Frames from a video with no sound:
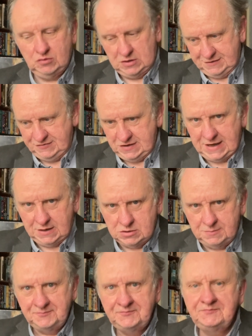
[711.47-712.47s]
Well, if you get
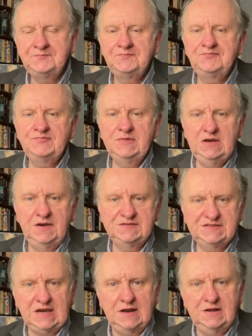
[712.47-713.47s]
one, you can
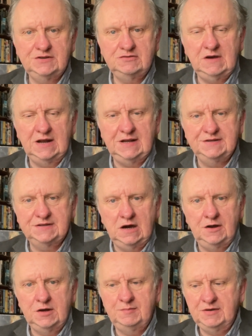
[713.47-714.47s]
scan it directly into
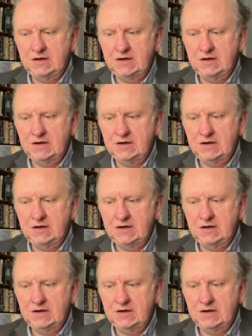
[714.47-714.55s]
Cardhop,